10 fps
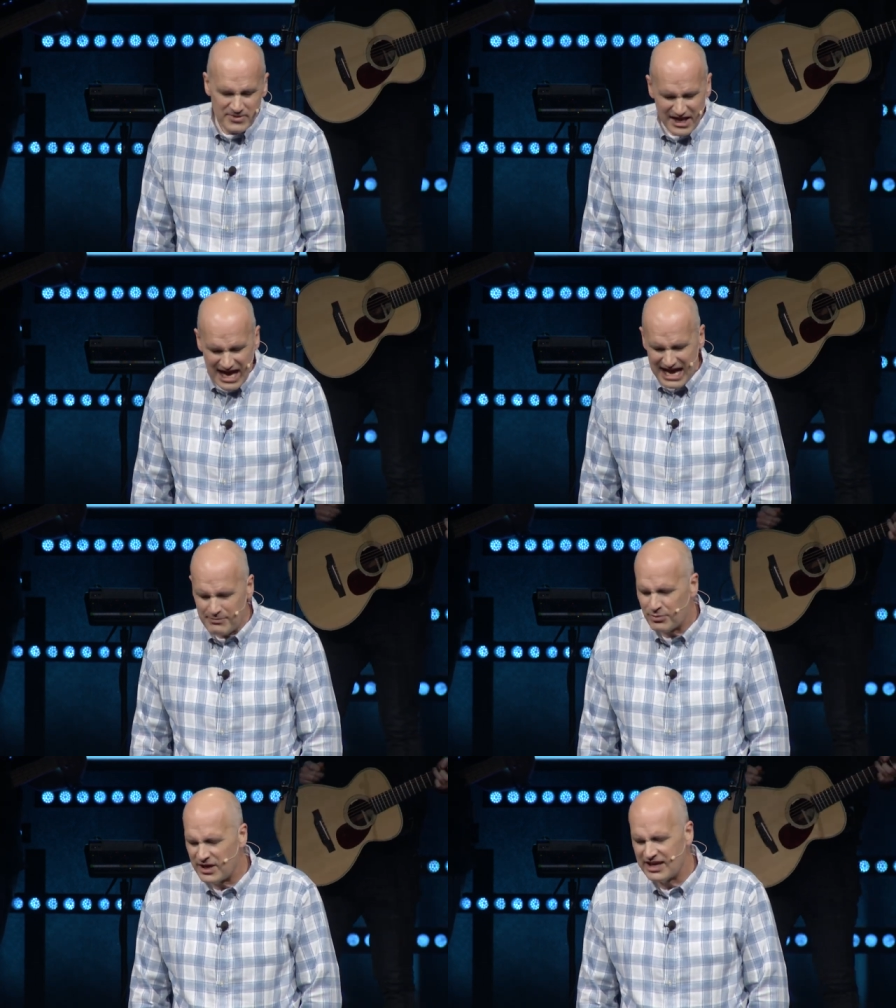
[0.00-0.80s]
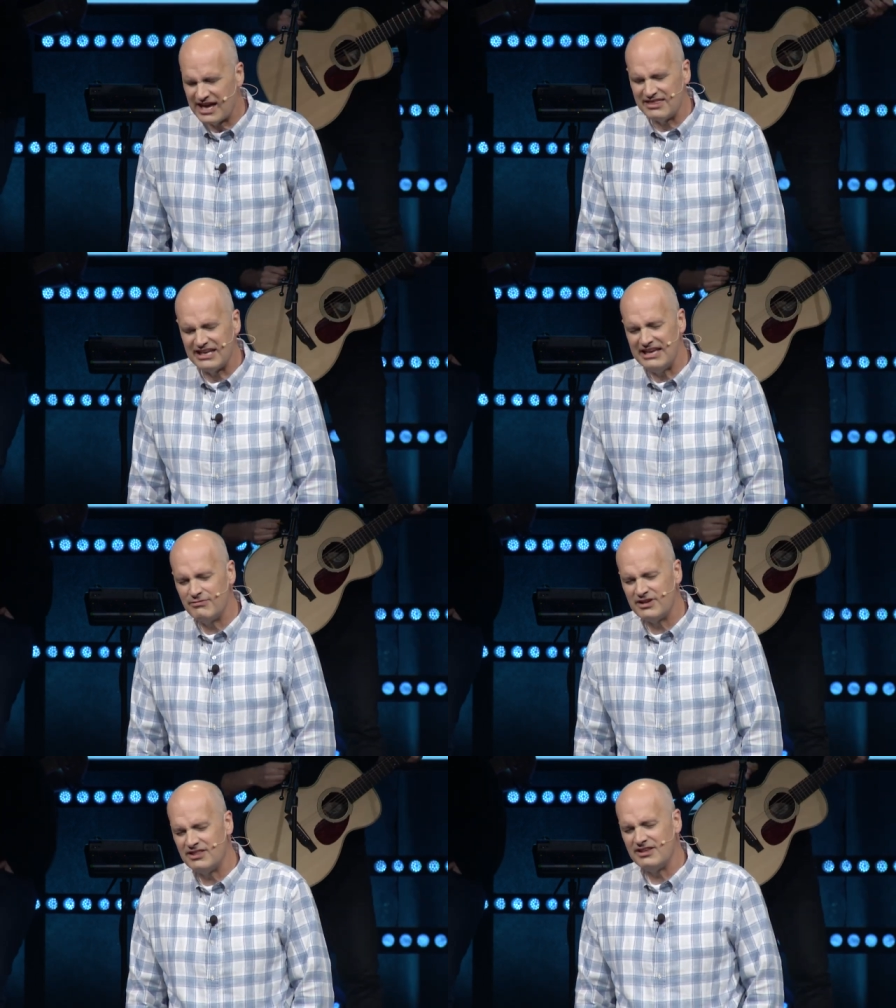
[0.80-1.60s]
I pray, God, that
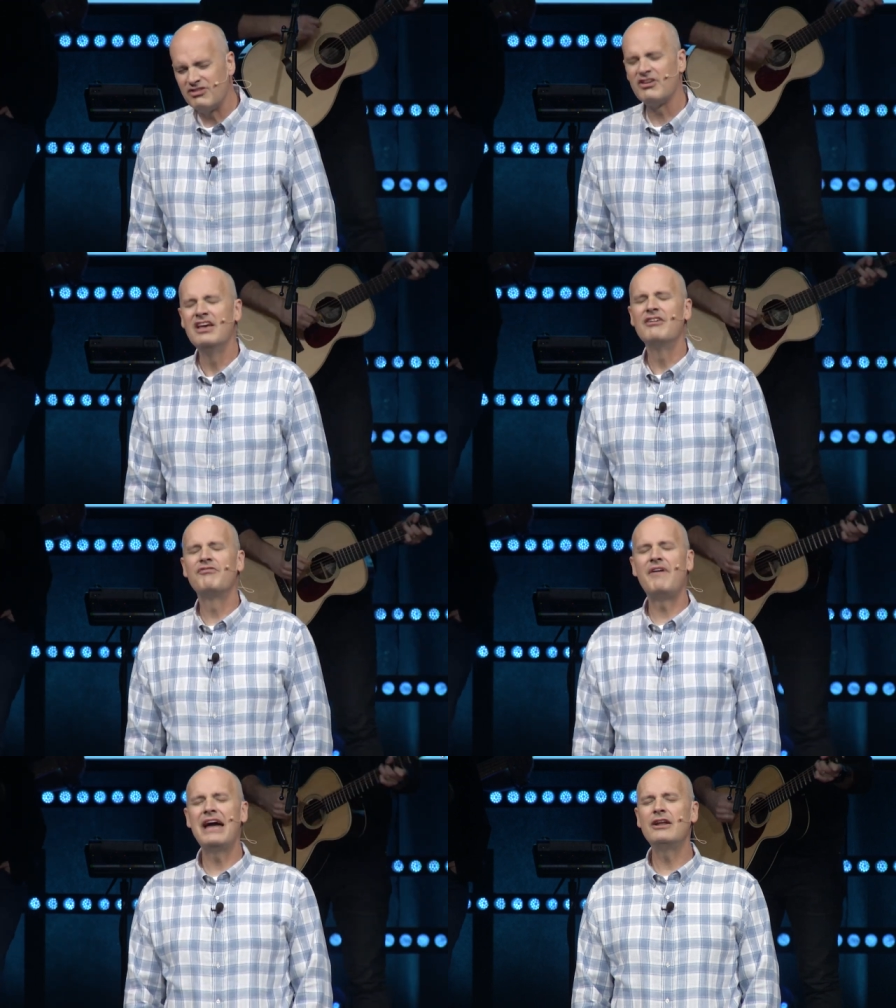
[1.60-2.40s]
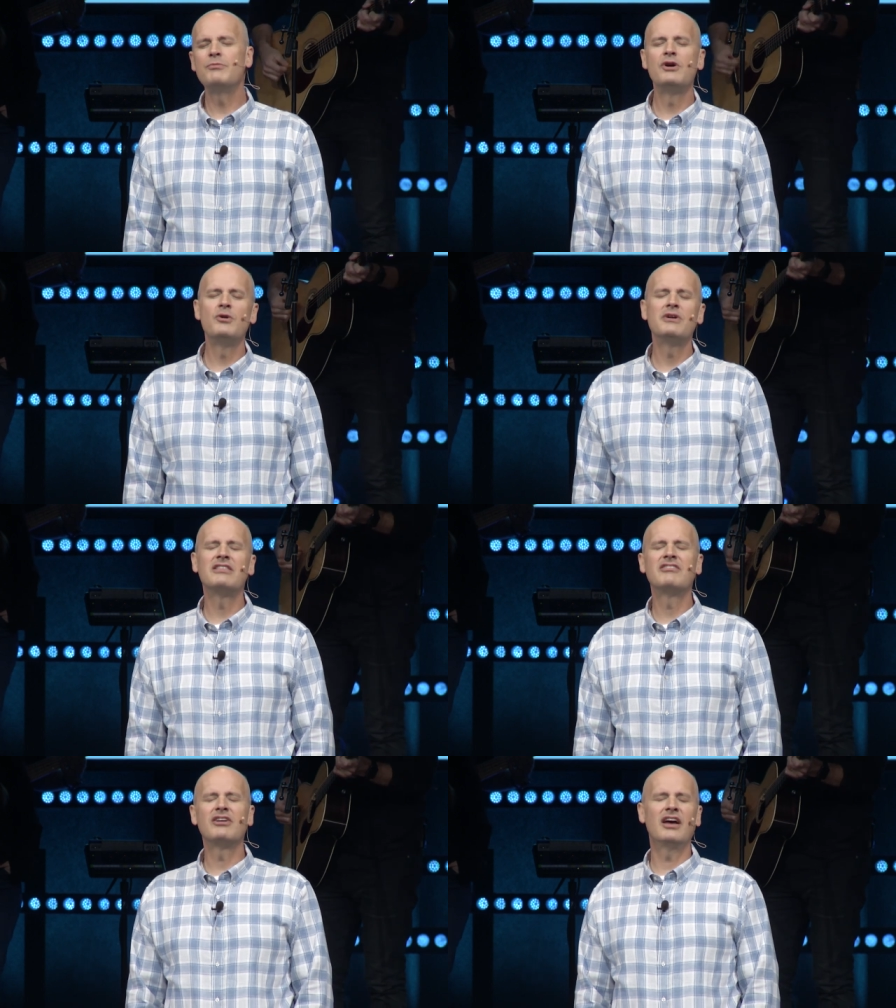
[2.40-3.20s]
even in this final
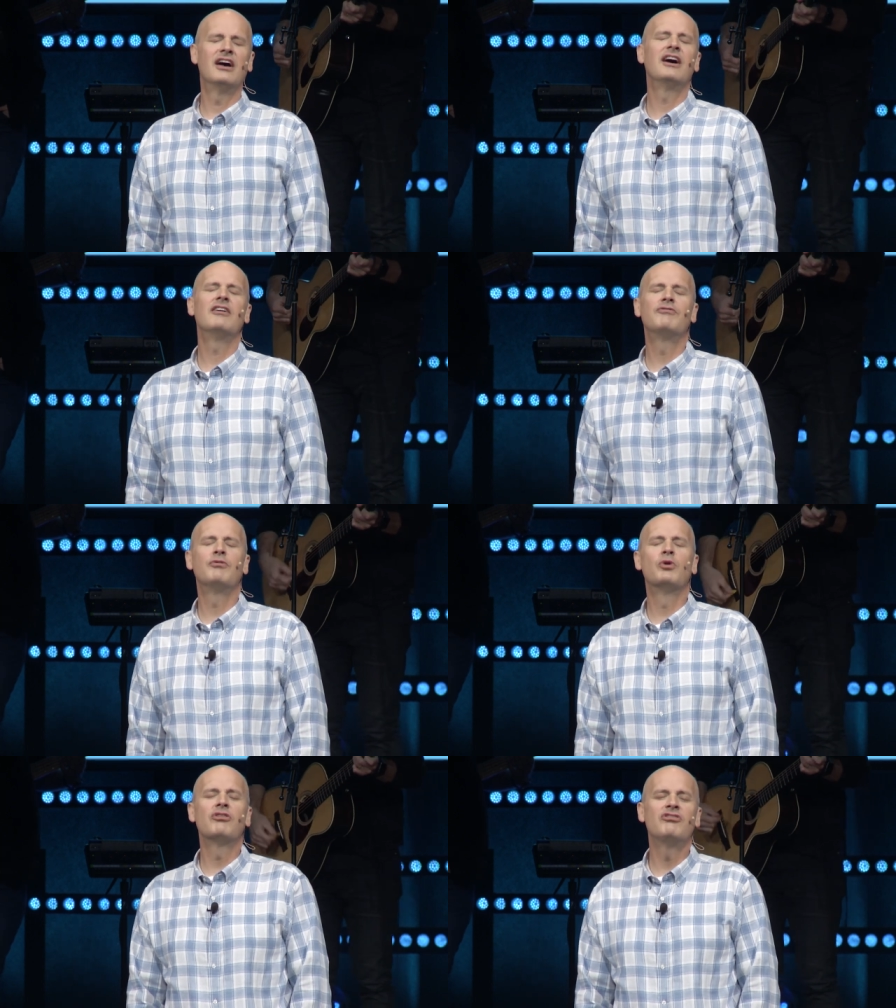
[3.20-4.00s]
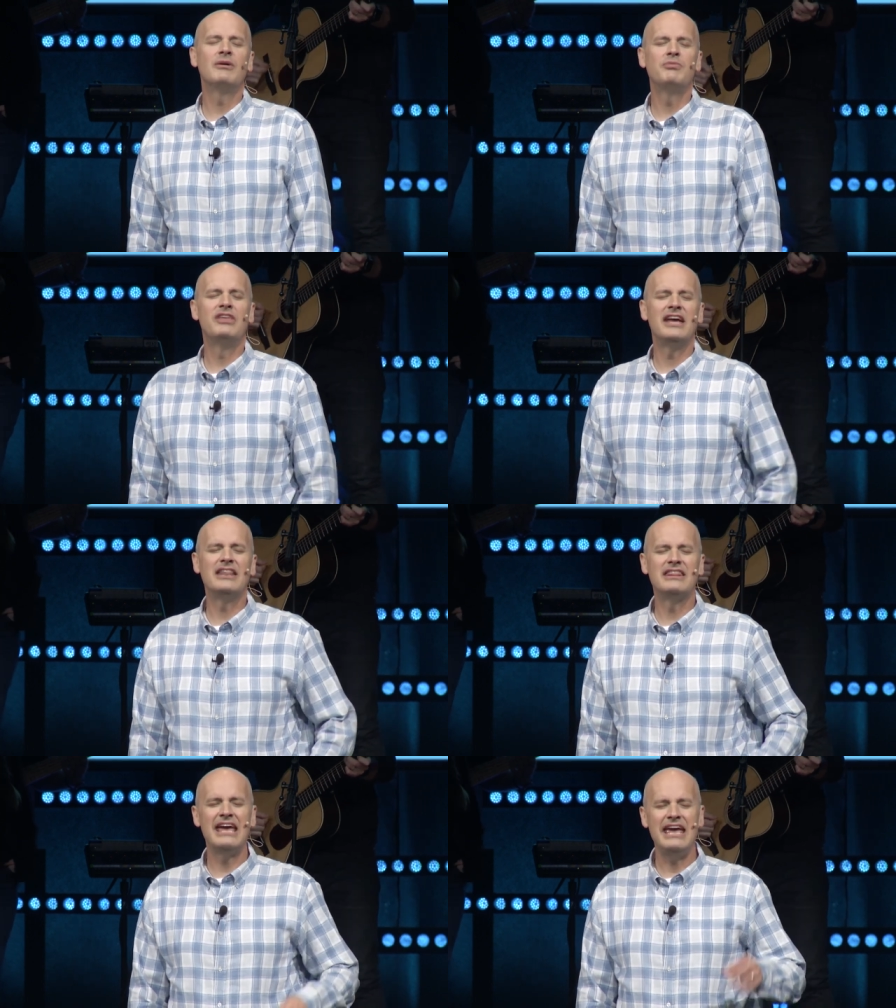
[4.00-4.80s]
moment of worship, that
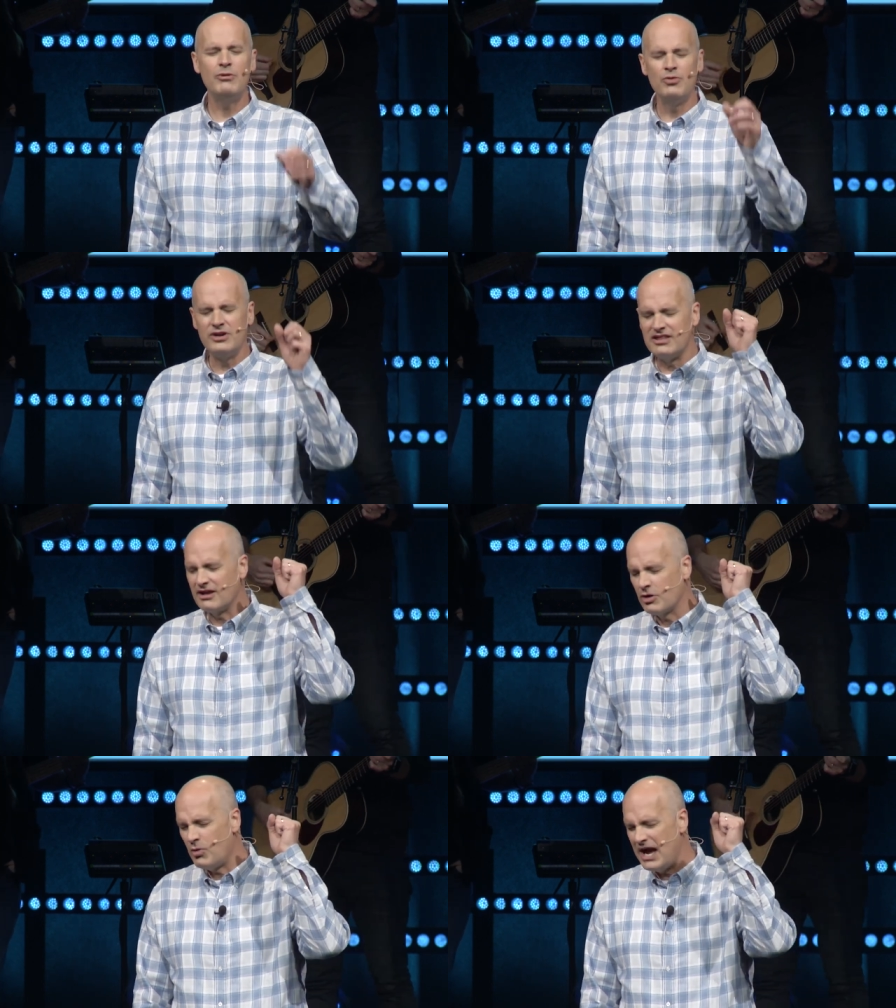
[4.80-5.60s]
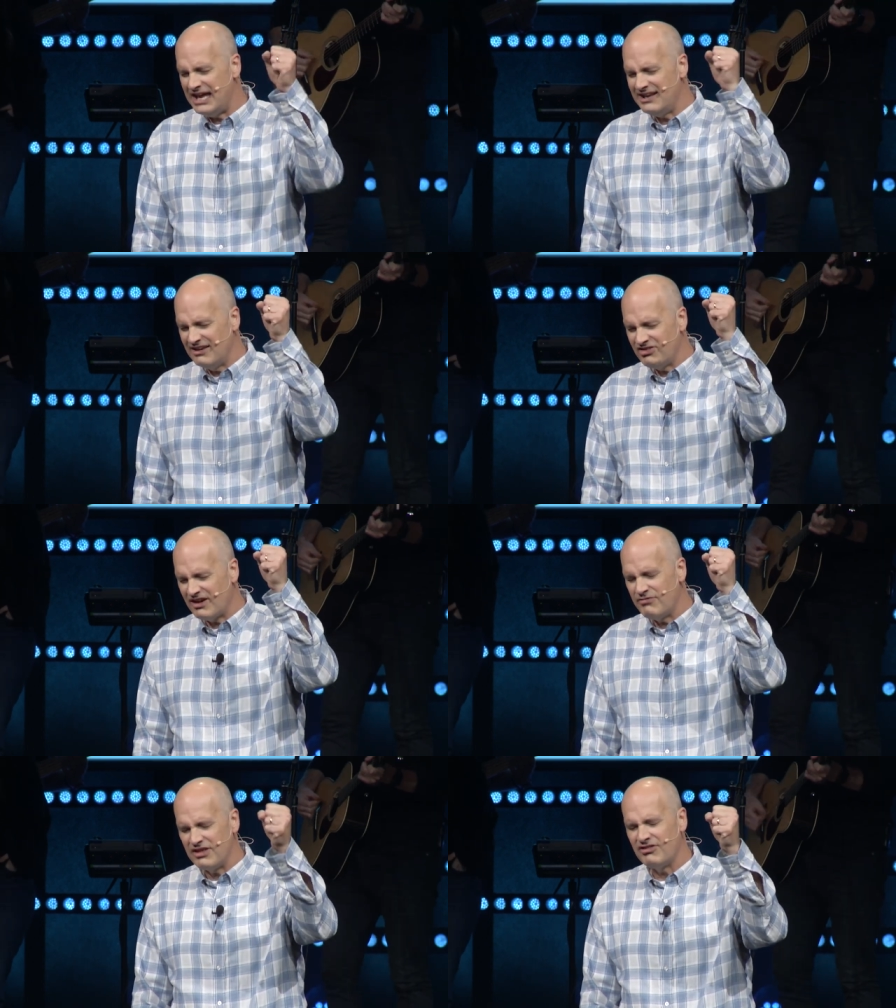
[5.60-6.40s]
they would, in the quietness
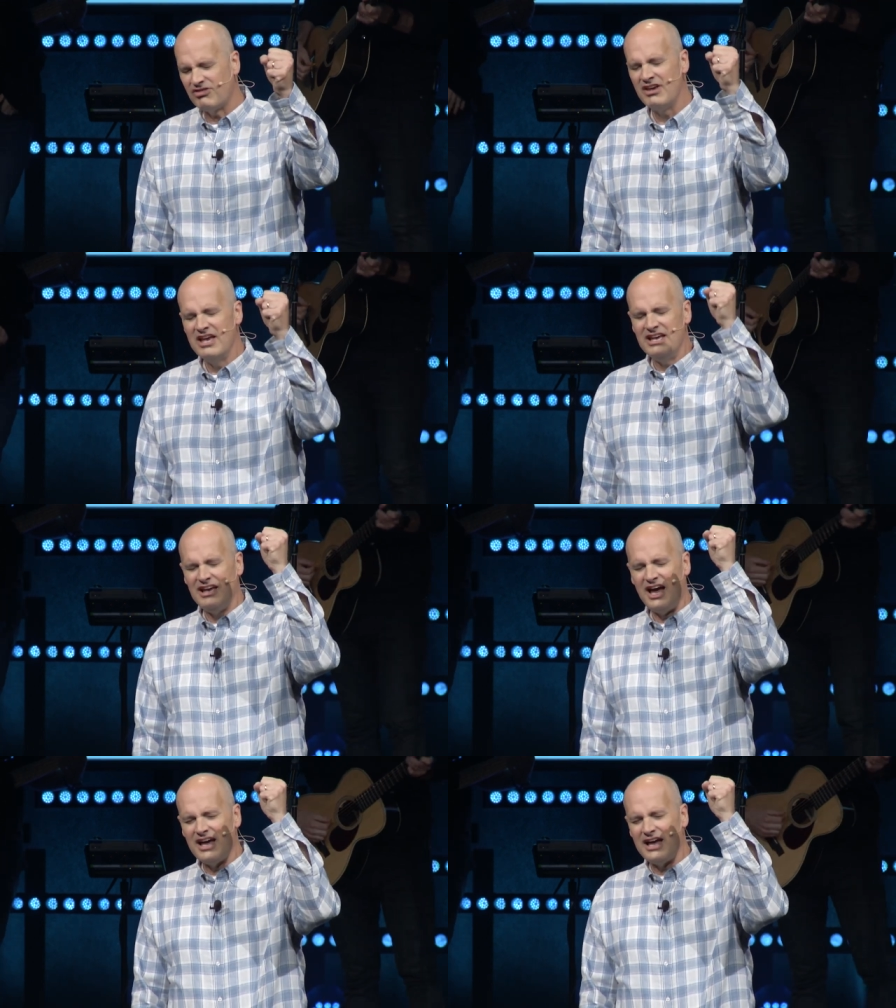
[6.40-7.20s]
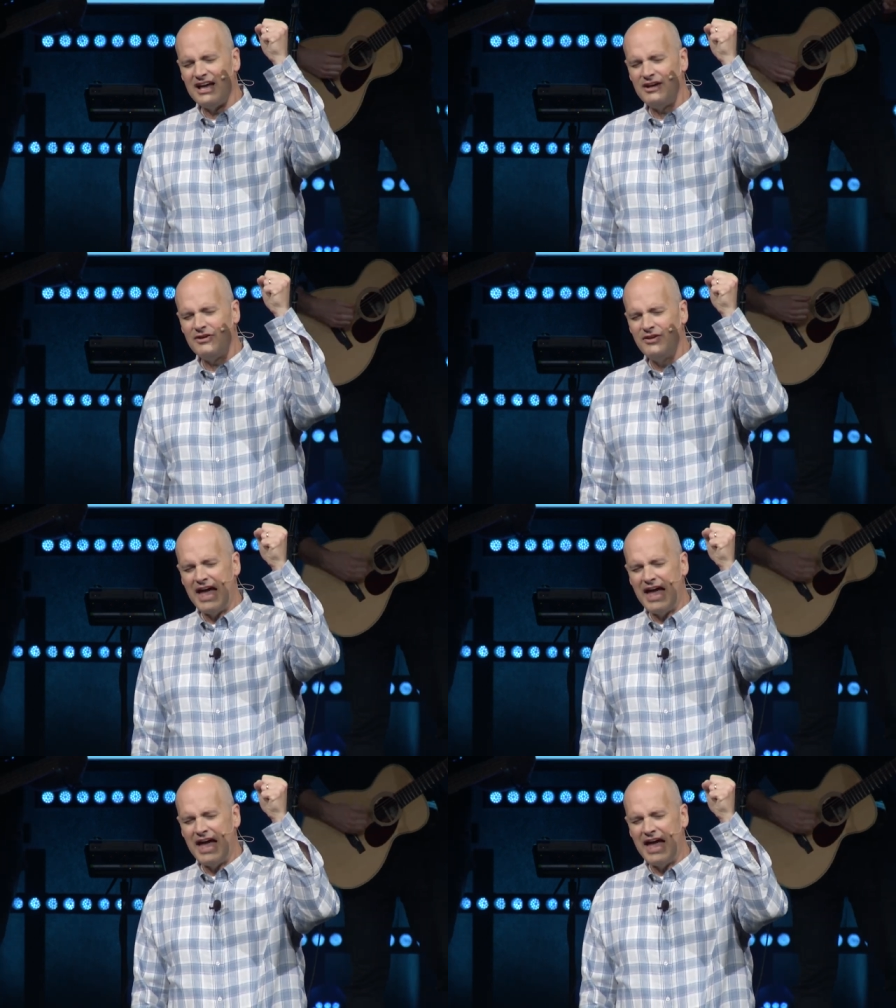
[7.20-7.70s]
of this uh,